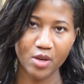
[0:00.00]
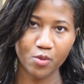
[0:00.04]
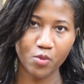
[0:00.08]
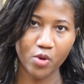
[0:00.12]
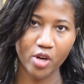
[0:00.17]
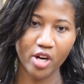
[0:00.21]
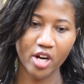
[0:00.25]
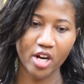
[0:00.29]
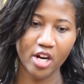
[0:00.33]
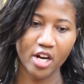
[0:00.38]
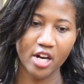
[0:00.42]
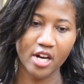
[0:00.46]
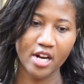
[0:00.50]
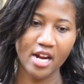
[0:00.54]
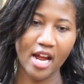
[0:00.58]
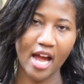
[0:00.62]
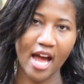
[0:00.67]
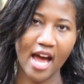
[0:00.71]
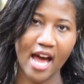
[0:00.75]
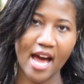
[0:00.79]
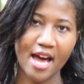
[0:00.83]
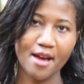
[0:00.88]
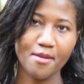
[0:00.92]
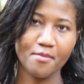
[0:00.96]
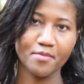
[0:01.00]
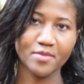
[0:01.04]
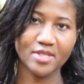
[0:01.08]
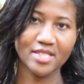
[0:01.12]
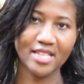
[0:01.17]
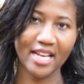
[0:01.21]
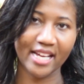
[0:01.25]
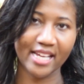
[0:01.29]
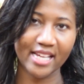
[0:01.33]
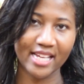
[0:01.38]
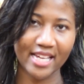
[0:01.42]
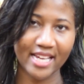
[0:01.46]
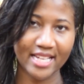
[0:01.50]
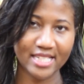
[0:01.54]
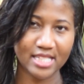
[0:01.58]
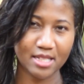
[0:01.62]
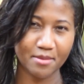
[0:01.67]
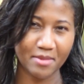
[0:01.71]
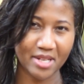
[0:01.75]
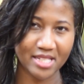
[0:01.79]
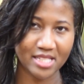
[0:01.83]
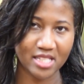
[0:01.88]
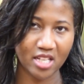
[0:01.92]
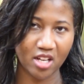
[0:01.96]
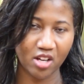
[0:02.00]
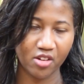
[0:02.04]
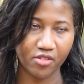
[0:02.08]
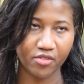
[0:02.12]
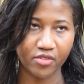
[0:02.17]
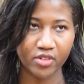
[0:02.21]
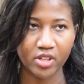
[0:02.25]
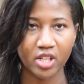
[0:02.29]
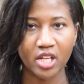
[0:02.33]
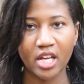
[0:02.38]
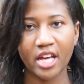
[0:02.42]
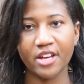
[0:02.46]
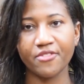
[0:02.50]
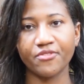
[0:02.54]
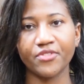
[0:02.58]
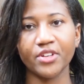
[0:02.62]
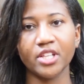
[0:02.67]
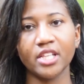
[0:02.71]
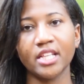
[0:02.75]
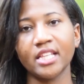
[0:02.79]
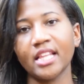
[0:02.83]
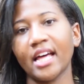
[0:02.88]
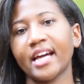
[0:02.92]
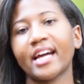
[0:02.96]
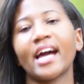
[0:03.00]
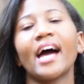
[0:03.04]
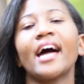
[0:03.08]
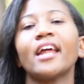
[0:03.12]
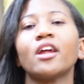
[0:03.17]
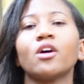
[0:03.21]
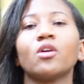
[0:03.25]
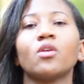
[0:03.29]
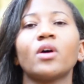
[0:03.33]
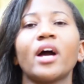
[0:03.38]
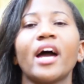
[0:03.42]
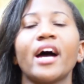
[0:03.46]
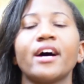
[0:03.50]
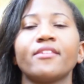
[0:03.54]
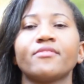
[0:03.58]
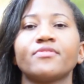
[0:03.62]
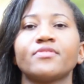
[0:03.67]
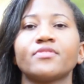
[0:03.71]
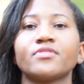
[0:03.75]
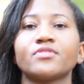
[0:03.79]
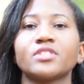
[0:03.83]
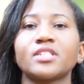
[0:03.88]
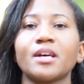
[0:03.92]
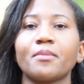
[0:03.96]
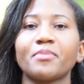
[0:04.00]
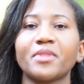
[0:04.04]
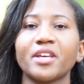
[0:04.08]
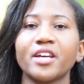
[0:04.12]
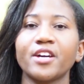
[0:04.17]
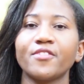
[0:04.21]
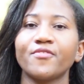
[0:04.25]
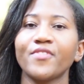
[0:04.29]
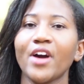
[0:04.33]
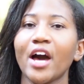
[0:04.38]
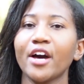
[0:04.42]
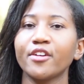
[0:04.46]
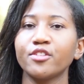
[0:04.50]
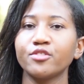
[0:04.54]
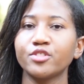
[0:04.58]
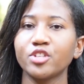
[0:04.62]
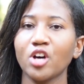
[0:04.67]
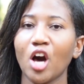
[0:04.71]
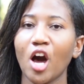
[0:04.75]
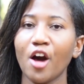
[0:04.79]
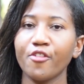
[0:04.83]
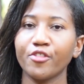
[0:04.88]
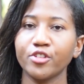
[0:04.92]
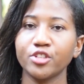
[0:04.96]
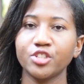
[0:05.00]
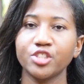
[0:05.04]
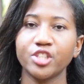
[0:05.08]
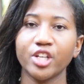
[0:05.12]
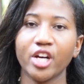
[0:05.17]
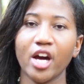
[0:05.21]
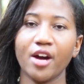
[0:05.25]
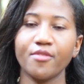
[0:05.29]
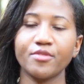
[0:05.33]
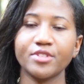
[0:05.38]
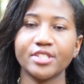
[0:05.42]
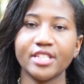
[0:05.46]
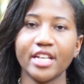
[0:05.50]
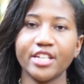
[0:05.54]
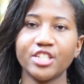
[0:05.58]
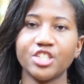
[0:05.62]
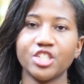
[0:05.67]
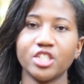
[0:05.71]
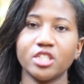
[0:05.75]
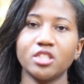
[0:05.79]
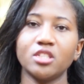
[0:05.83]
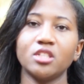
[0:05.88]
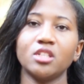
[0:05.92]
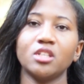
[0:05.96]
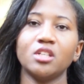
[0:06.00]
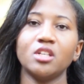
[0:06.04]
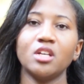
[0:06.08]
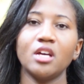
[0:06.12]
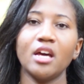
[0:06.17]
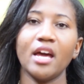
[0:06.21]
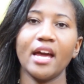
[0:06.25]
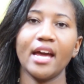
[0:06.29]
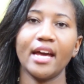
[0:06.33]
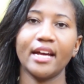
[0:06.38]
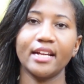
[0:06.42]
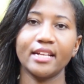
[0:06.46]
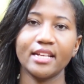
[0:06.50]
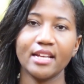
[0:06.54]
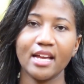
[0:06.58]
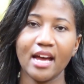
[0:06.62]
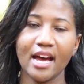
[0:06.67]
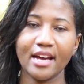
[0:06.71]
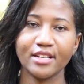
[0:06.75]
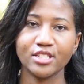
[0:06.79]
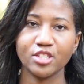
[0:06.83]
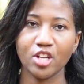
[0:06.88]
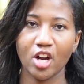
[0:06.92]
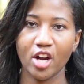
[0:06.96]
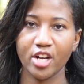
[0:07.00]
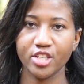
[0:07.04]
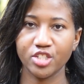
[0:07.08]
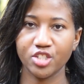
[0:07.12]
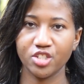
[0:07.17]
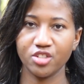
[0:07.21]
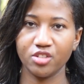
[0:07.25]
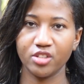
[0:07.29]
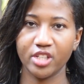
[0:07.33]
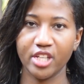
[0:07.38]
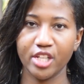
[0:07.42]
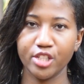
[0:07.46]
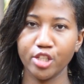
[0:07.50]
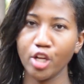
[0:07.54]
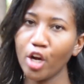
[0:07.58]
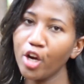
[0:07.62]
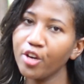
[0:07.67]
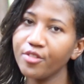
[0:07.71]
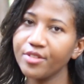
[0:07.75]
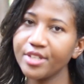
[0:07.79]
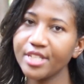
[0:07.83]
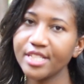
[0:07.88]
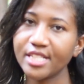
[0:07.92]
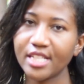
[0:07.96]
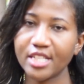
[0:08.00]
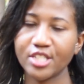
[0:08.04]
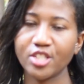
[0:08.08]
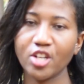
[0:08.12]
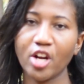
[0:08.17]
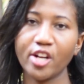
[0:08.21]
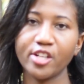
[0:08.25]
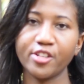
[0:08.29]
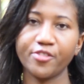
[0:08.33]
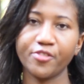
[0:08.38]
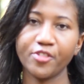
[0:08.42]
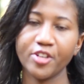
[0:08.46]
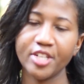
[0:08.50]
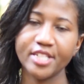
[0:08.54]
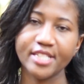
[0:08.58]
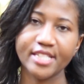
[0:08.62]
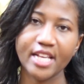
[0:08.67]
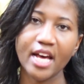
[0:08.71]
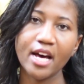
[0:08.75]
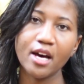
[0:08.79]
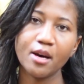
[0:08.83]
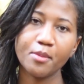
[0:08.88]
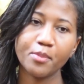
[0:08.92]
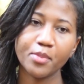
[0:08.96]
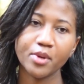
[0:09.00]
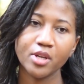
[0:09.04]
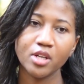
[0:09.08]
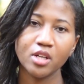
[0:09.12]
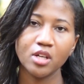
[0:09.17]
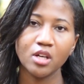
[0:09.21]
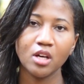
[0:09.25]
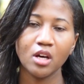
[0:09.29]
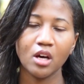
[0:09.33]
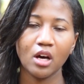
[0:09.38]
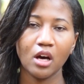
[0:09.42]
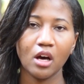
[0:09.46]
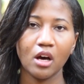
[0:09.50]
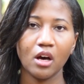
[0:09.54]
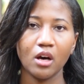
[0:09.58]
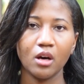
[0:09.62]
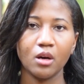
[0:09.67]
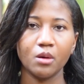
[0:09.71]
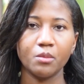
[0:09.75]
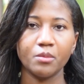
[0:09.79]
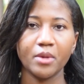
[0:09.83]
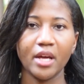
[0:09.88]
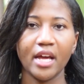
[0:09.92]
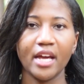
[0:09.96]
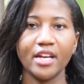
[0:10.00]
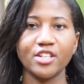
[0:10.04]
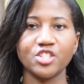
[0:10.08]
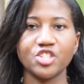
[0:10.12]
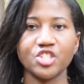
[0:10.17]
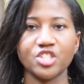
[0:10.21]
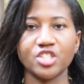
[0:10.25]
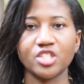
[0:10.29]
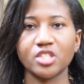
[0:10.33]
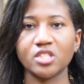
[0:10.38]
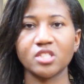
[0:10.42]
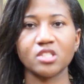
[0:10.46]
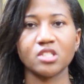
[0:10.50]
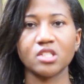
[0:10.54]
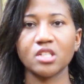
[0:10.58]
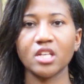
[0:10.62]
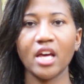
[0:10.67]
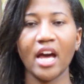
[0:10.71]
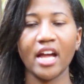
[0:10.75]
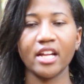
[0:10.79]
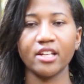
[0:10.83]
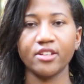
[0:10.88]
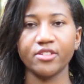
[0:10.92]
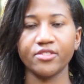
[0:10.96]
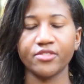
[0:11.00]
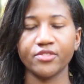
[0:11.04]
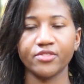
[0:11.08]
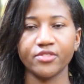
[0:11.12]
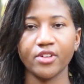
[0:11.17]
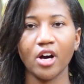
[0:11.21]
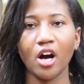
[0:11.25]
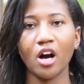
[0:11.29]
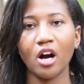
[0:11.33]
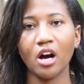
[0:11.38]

where I'm second guessing myself and feeling like I don't have something of value to offer to the conversation. And I start to get nervous, I start to freeze up, and just kind of